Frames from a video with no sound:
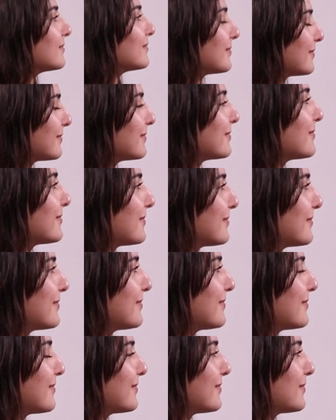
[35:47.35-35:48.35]

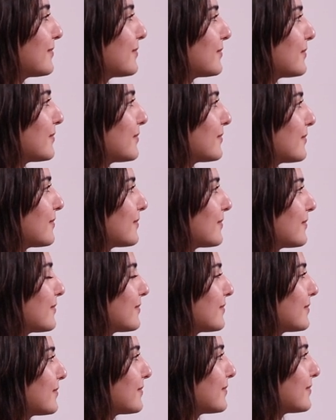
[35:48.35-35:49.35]

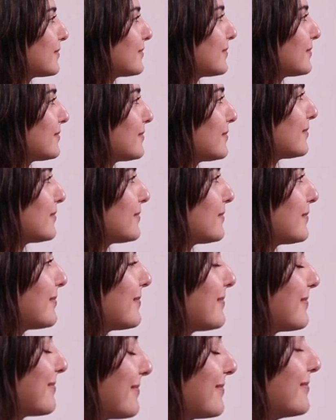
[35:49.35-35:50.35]

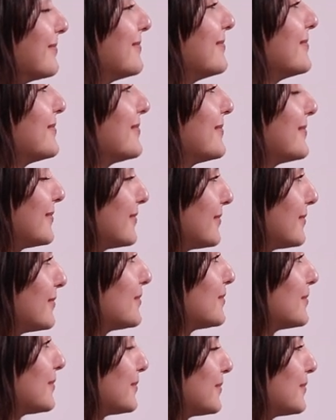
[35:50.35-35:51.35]

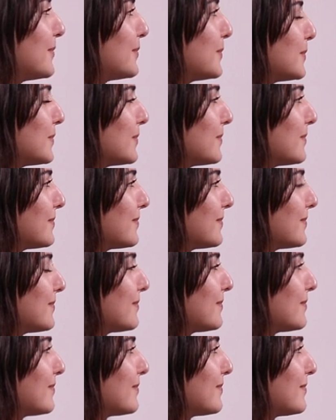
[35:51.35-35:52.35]

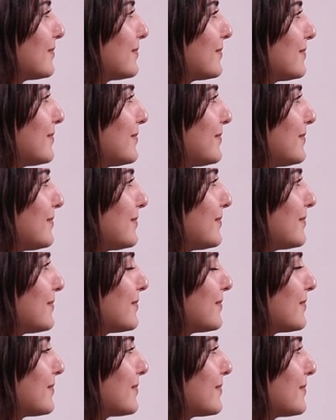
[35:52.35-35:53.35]

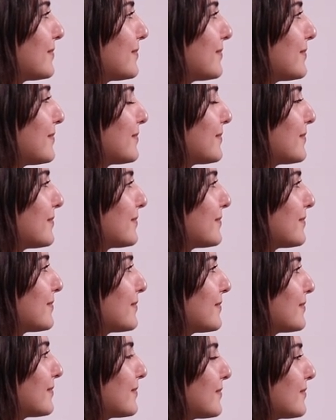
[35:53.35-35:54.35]

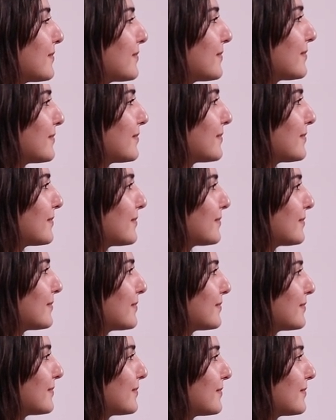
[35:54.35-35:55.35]
[no speech]